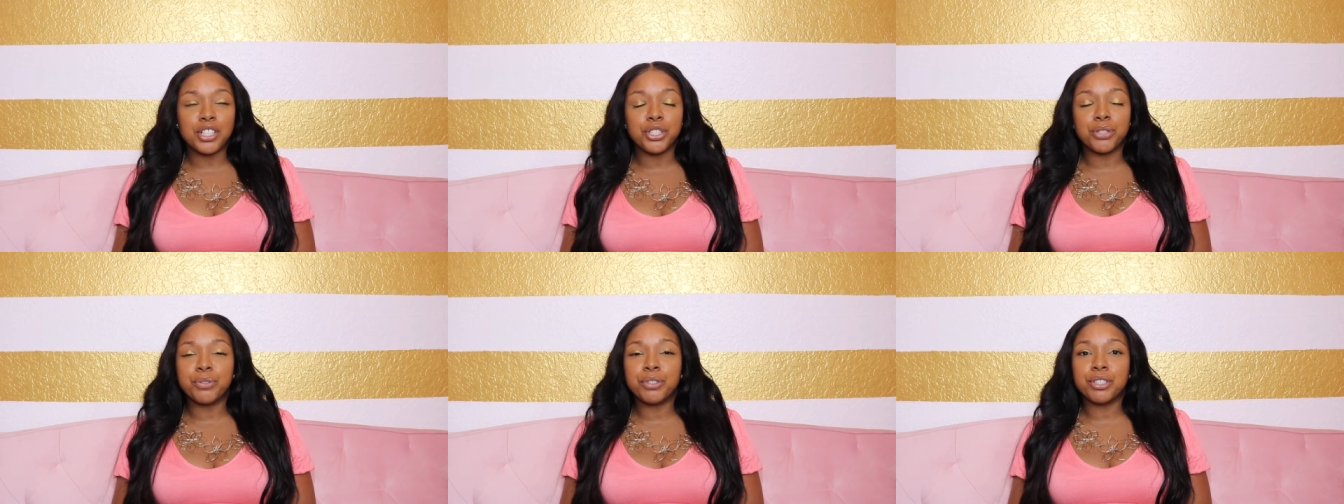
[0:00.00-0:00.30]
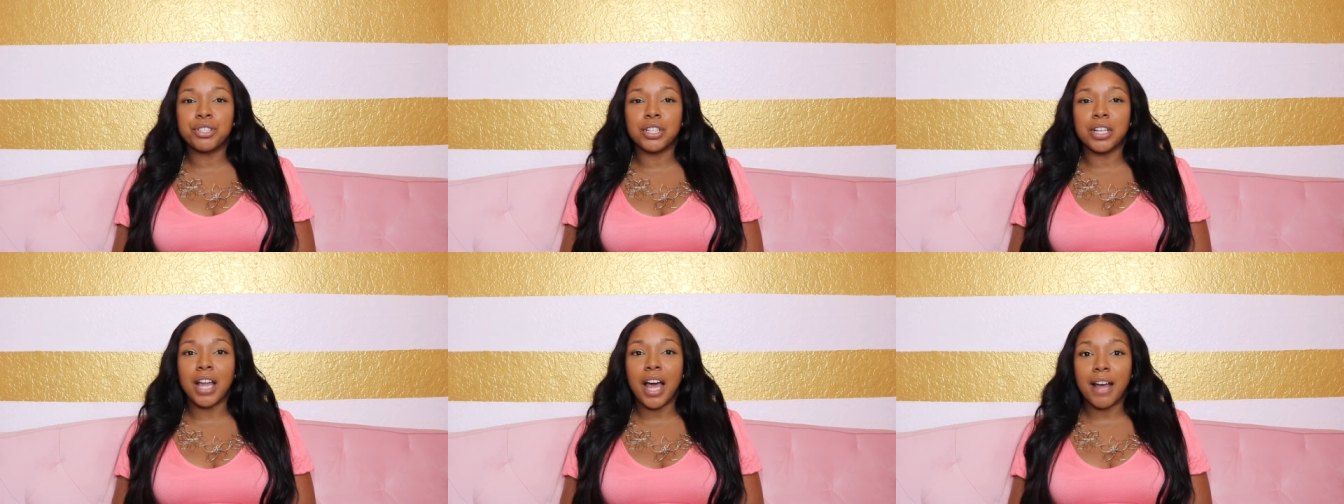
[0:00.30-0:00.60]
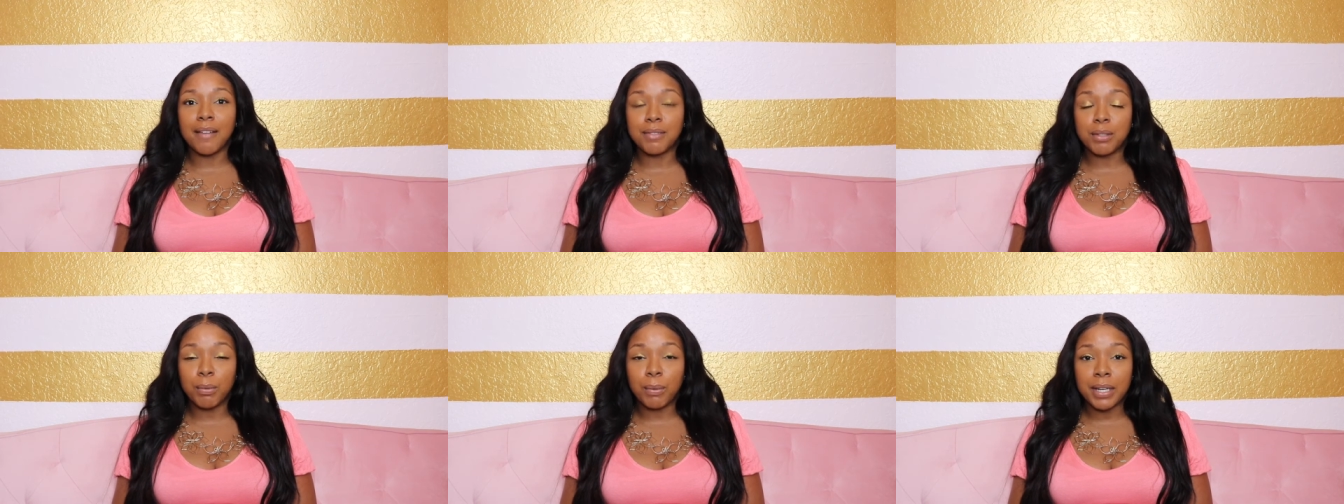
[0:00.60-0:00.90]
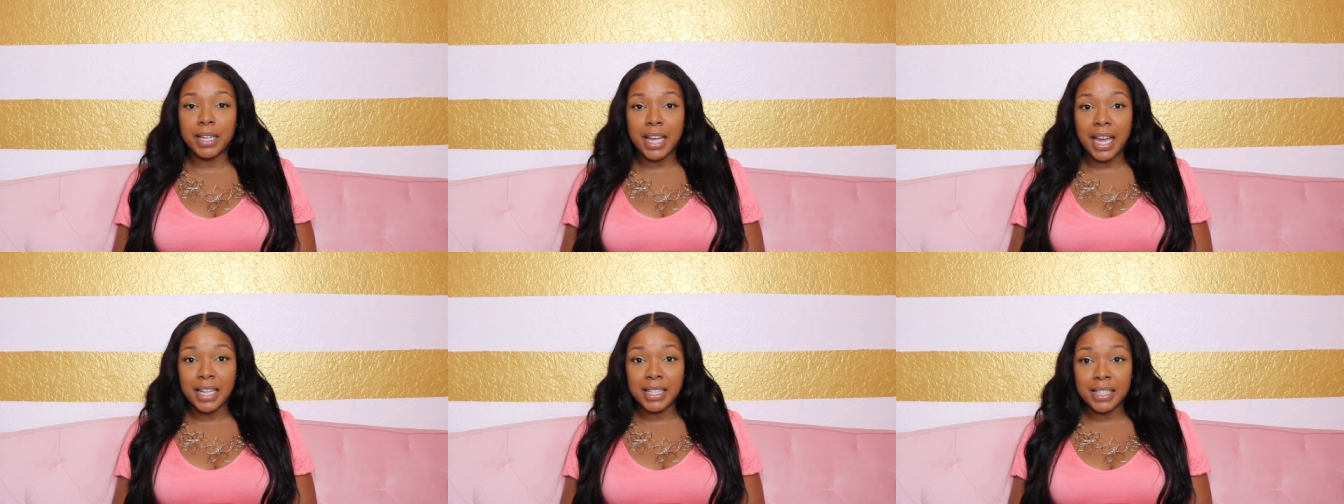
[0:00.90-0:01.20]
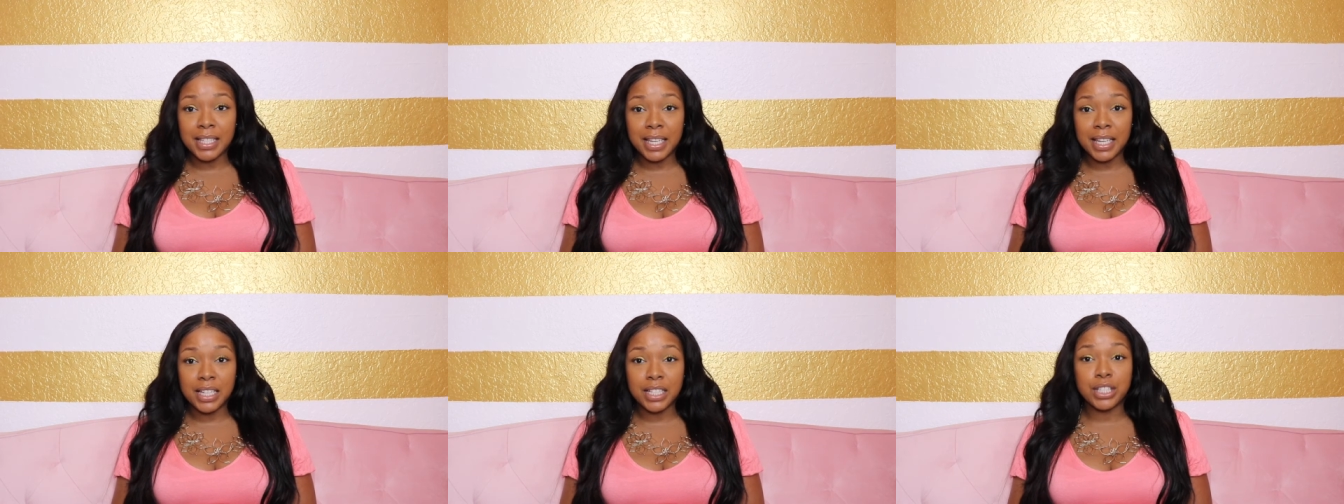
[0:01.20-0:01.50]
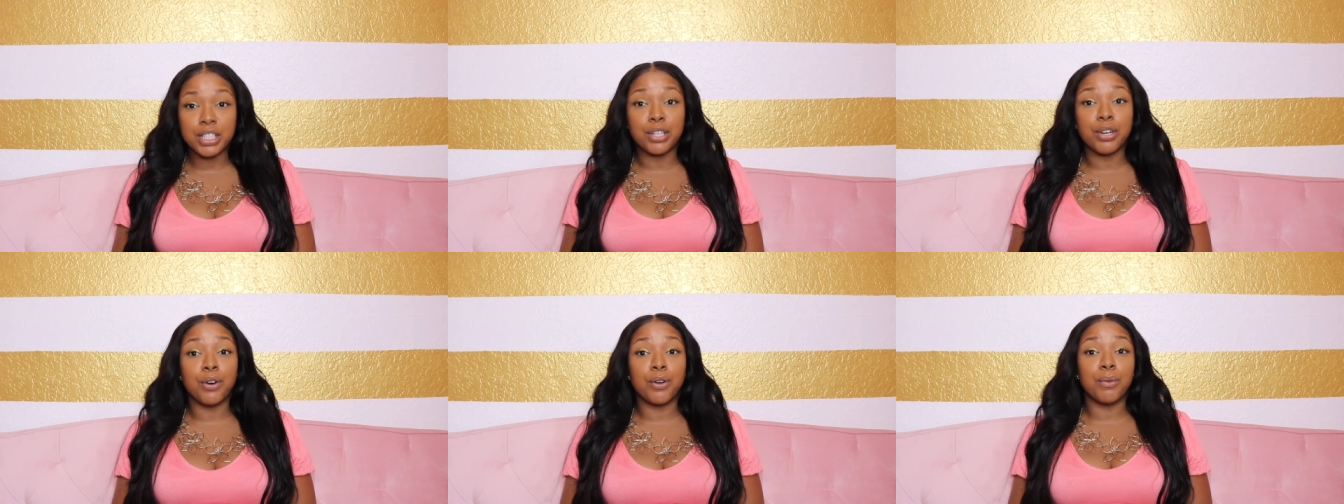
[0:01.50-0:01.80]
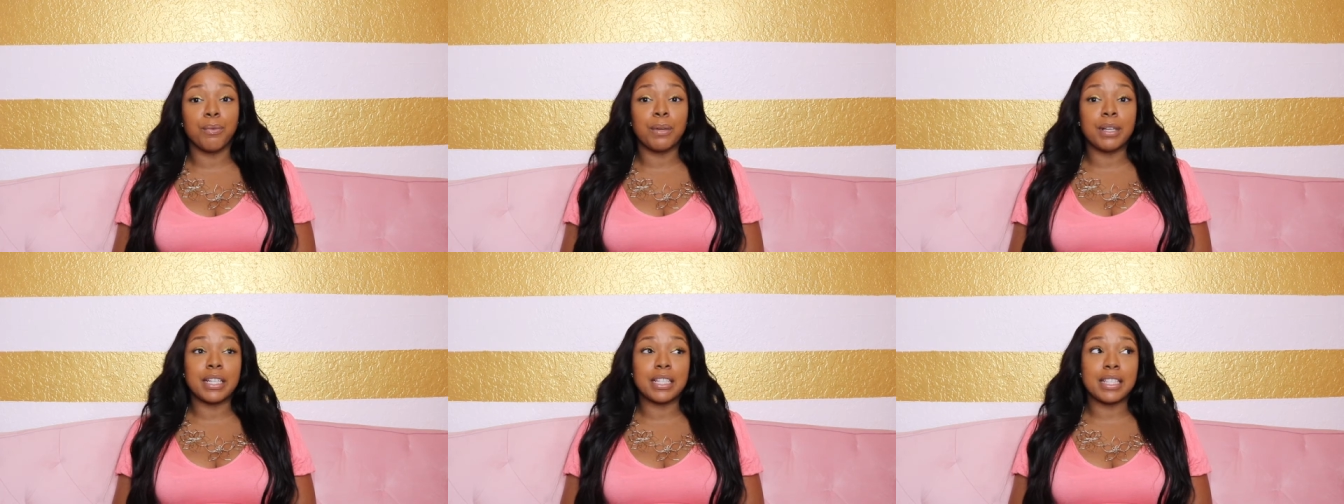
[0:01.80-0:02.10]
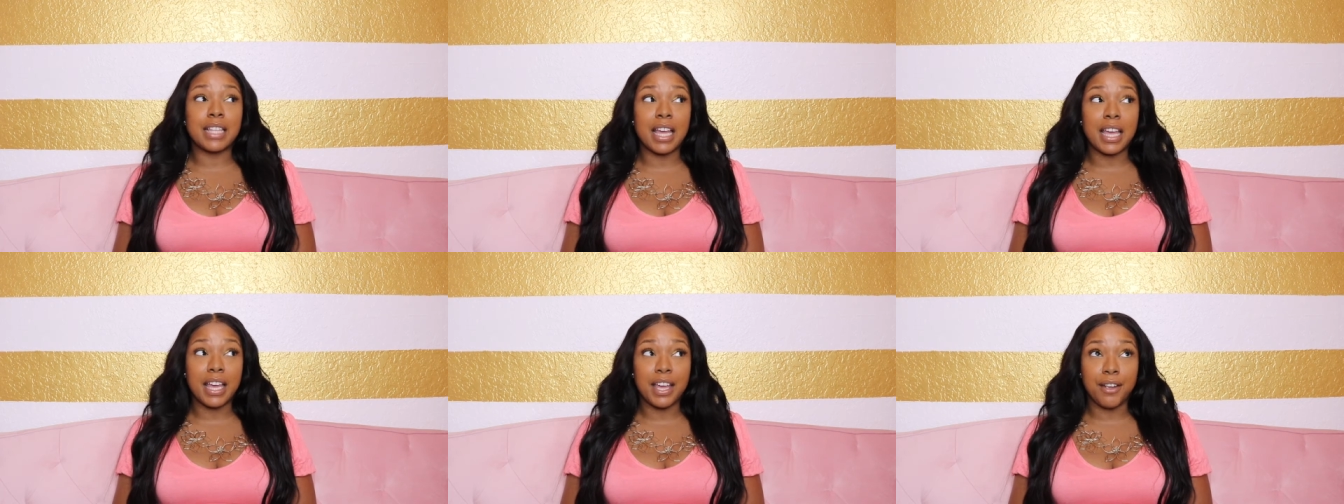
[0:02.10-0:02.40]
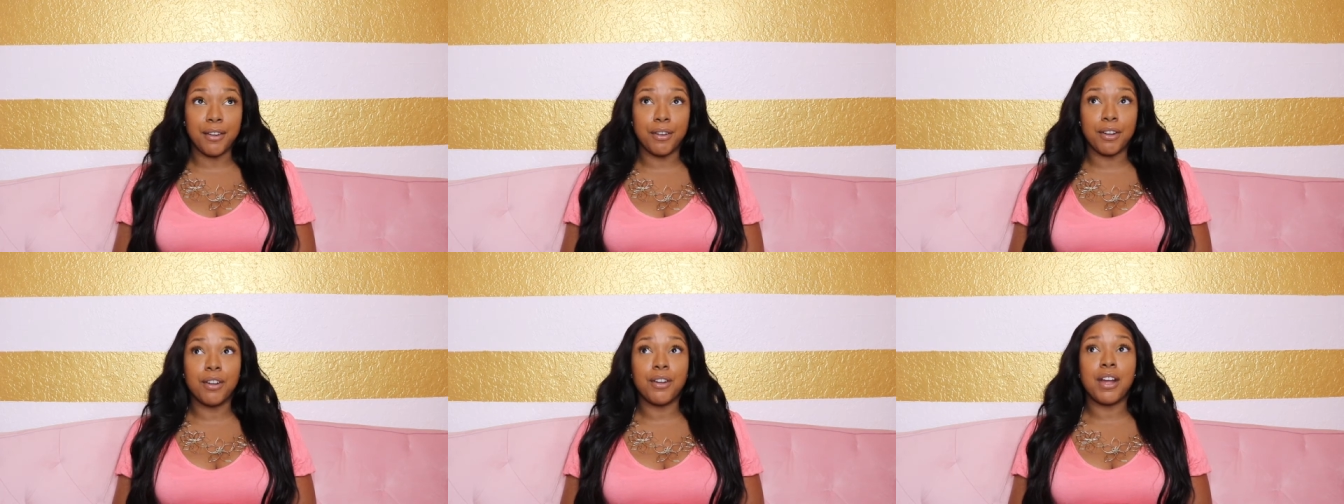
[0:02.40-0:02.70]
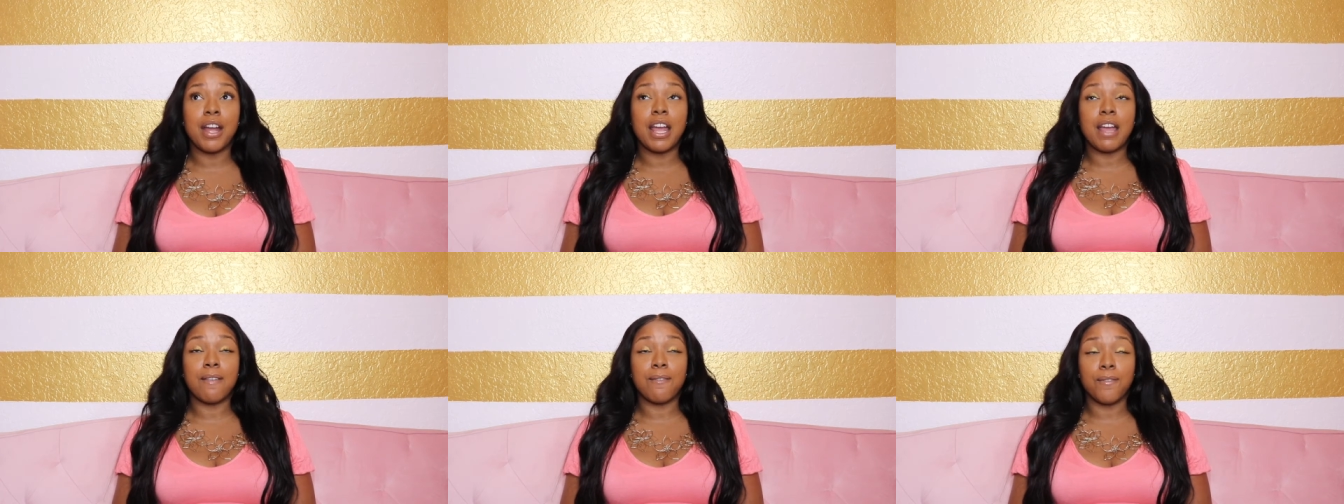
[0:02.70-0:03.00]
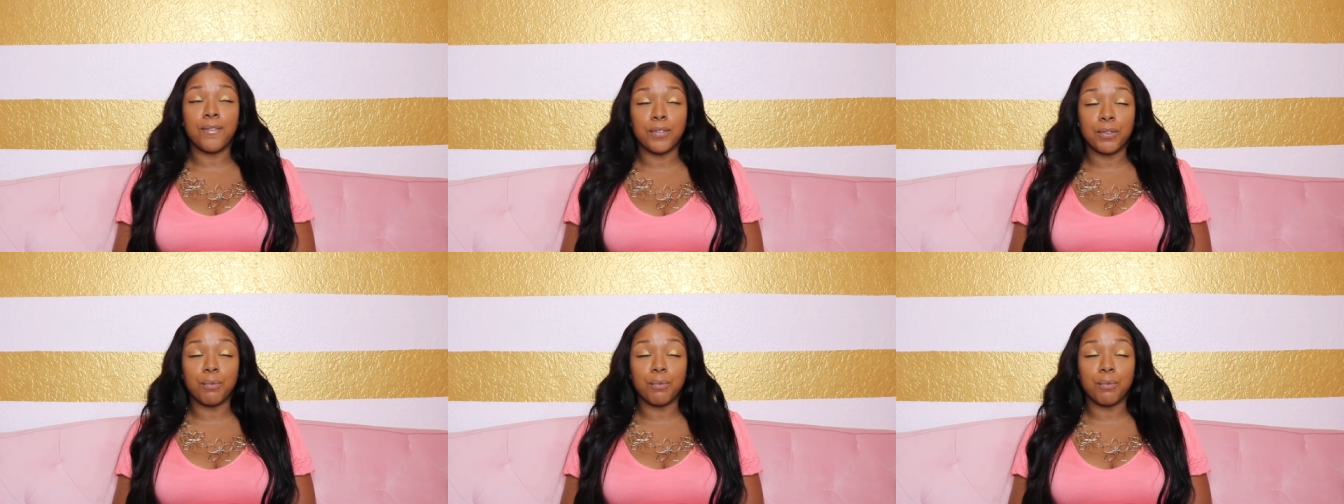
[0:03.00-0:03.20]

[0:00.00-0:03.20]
June or July of twenty eighteen, to go to real estate here in